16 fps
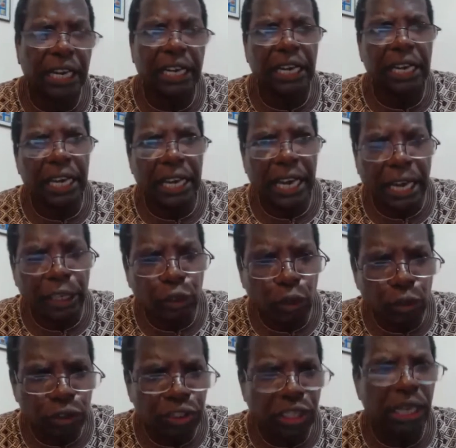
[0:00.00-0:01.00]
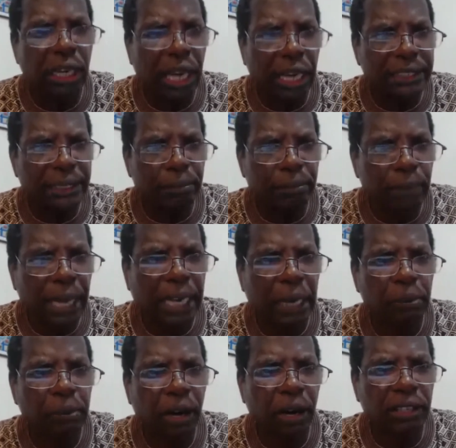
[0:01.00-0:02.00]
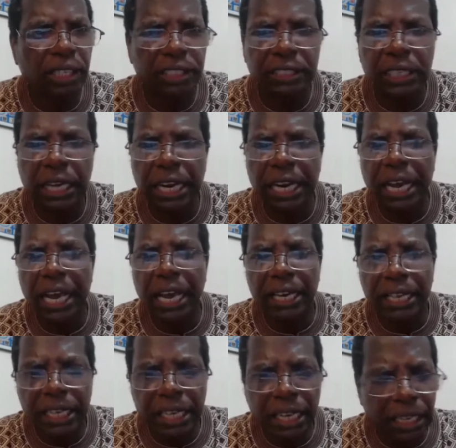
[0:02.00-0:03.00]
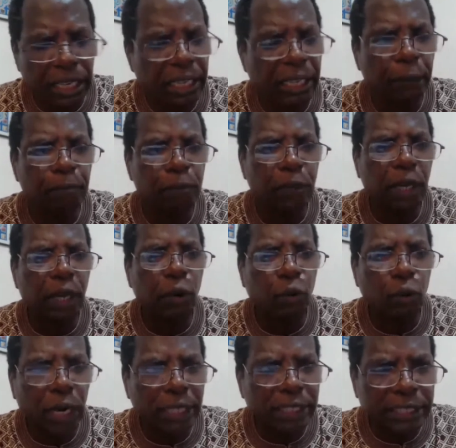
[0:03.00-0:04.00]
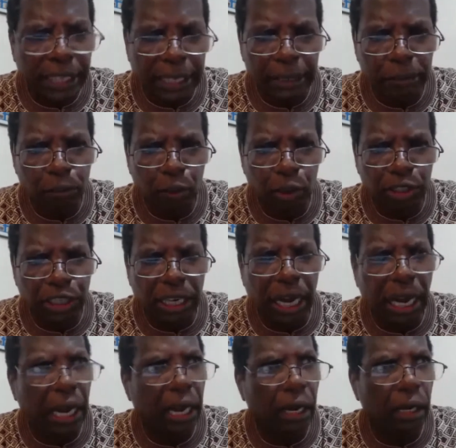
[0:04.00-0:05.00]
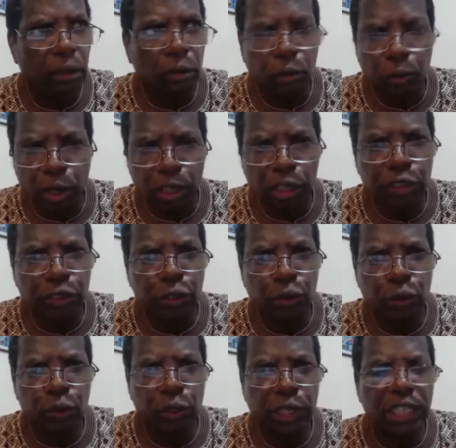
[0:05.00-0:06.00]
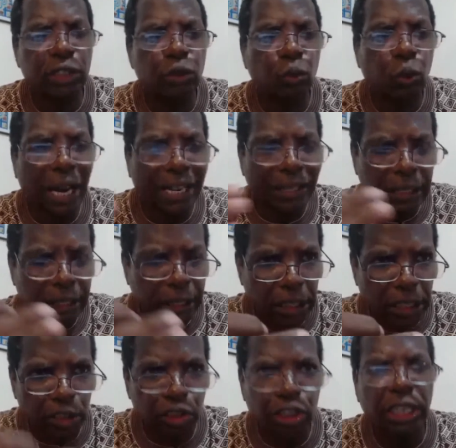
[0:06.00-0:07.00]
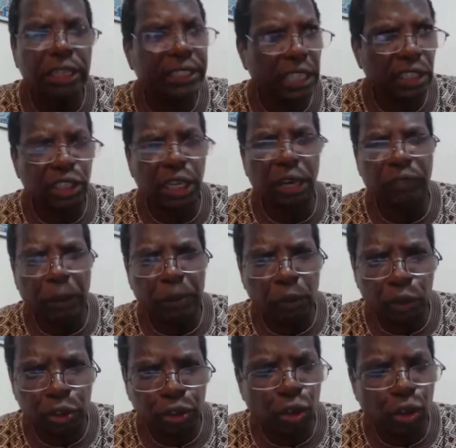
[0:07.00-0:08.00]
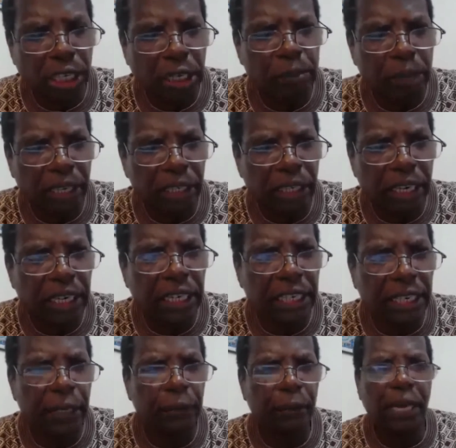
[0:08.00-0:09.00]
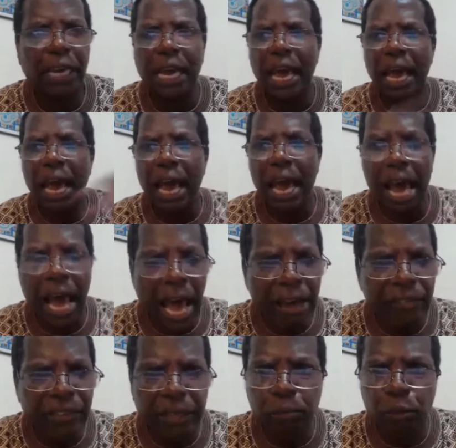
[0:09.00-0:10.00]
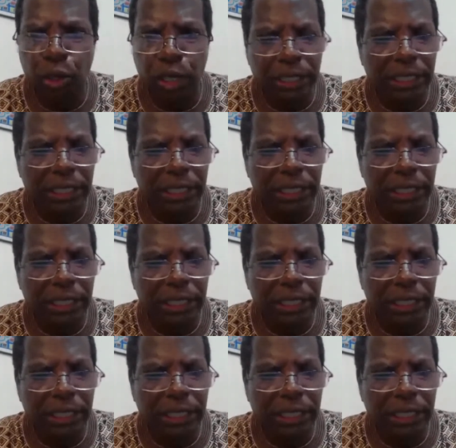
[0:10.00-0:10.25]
and I talked to Sering Hasimbaki about this. Clearly, what Sering Murtada wanted to do is what Sheikh Farma was talking about earlier, having Murid